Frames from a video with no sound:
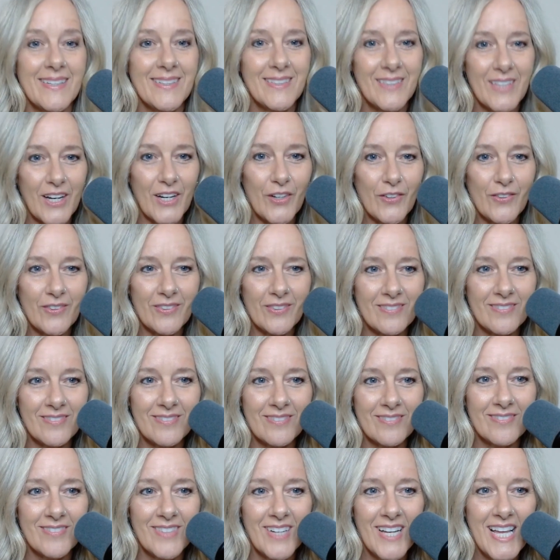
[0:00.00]
can go.
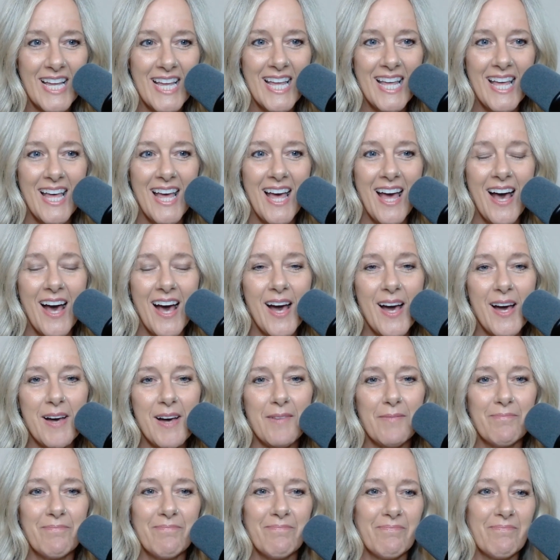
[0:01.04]

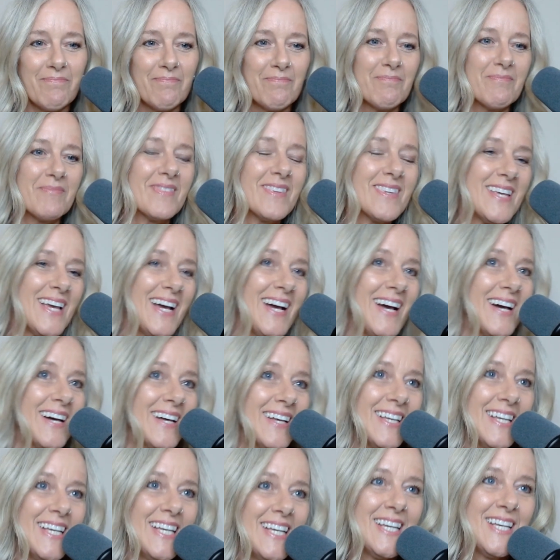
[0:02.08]
Yeah.
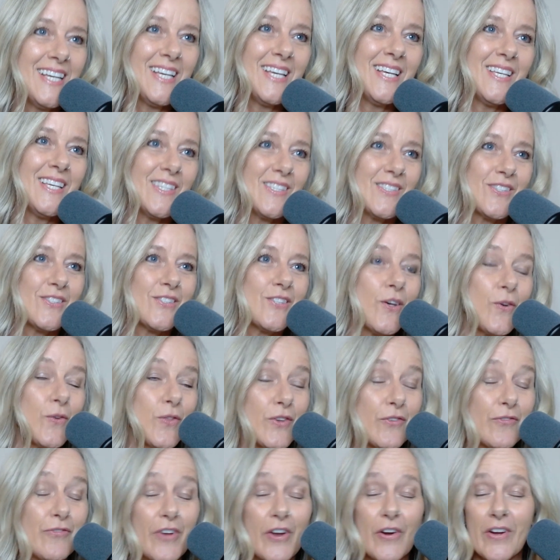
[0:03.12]
So
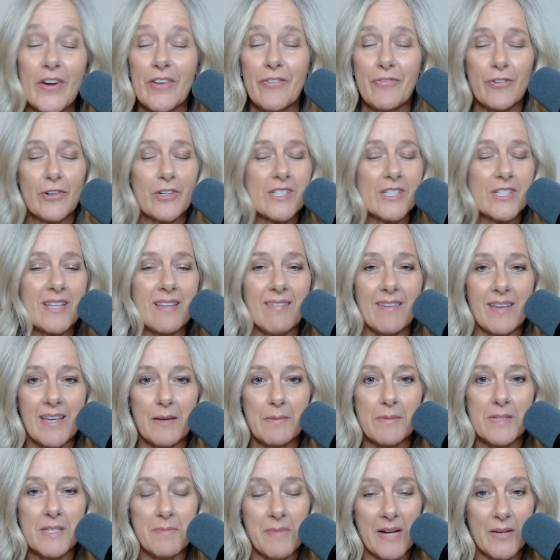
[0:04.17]
the very first thing that
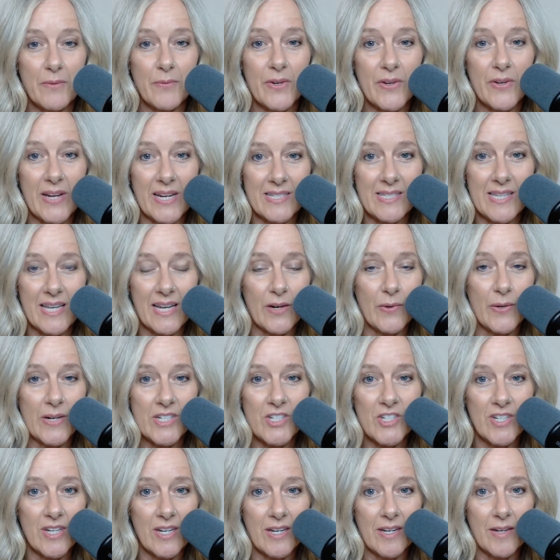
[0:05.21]
comes to mind when you ask that
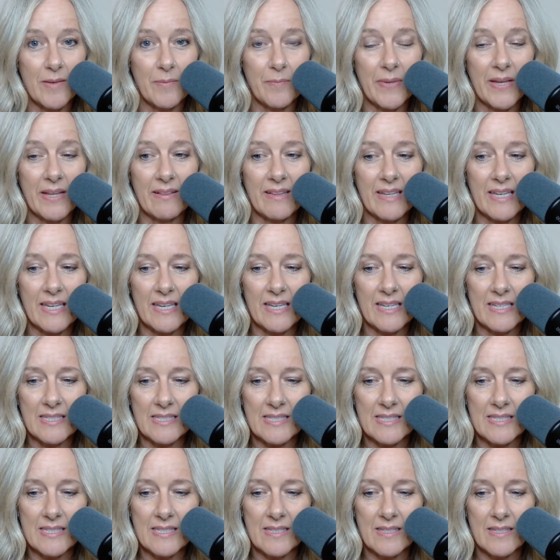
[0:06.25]
question, Bailey,
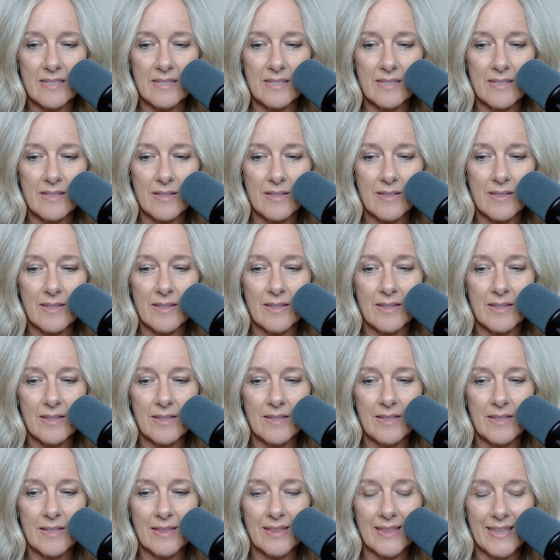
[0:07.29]
is
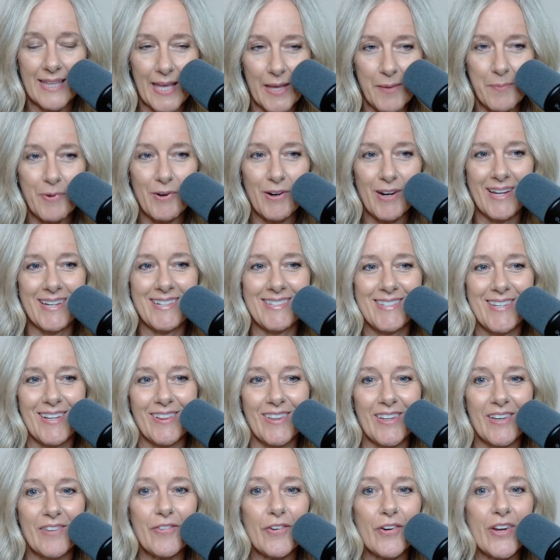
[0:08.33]
labor and
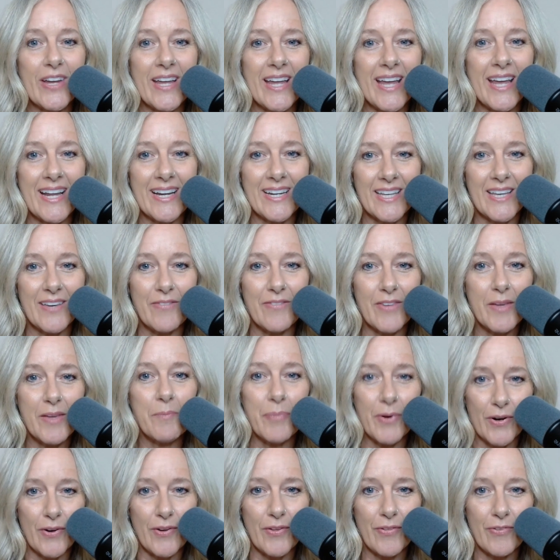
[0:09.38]
delivery and giving
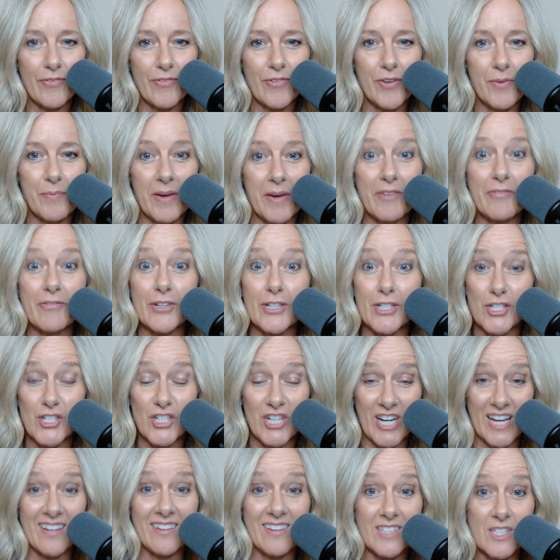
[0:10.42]
birth to my first
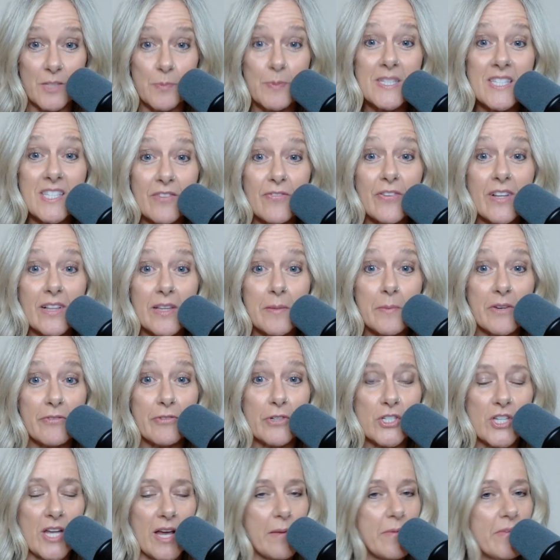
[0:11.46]
child, specifically my
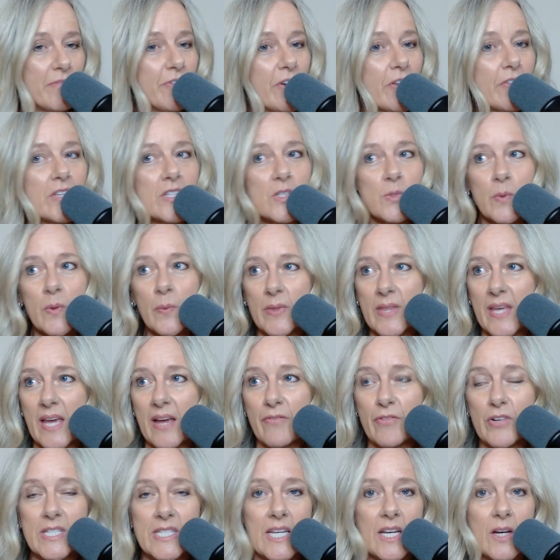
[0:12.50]
first child. I haven't felt this way with
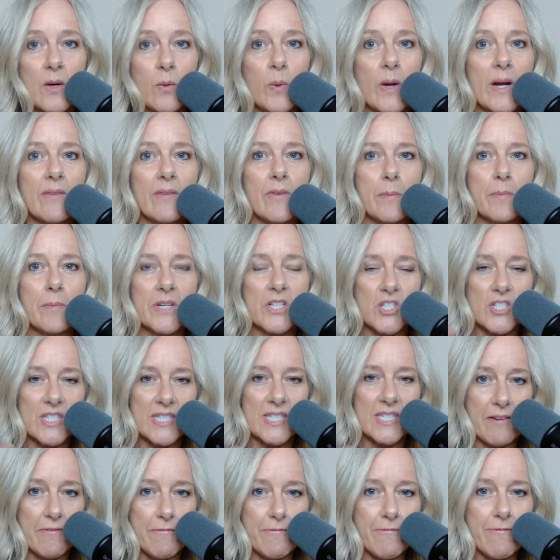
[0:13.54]
every single one of them, but just
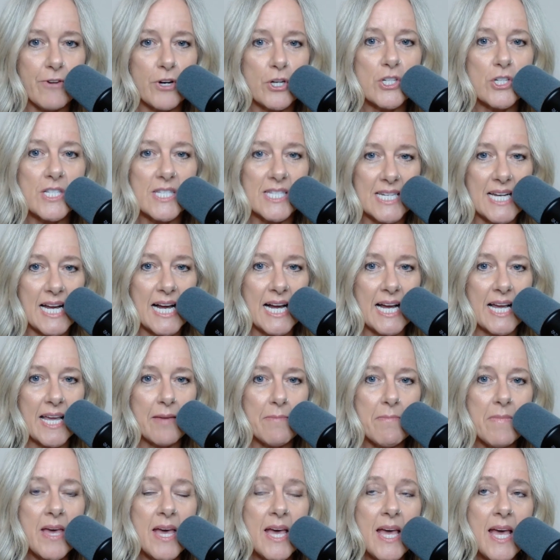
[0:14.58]
that first
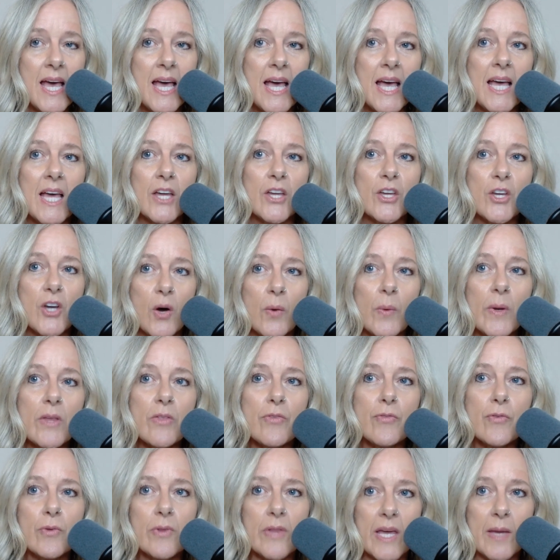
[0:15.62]
time going
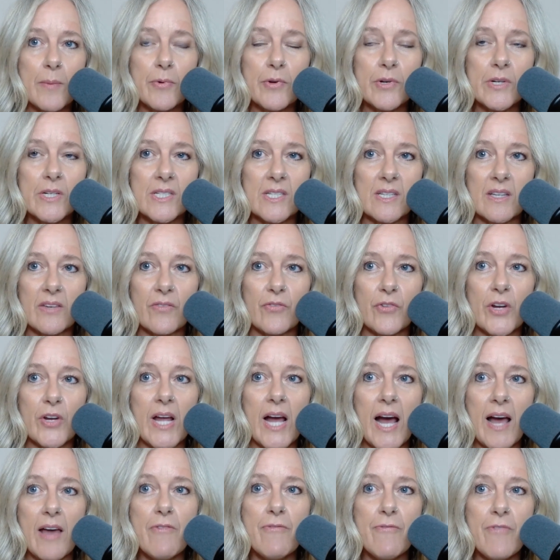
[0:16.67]
through labor and delivery,
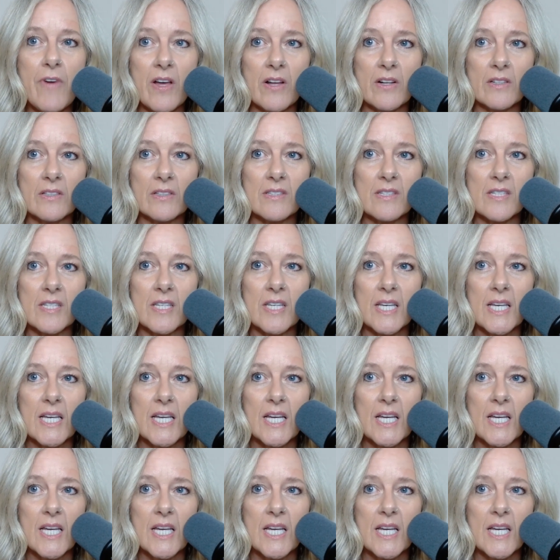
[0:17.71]
I felt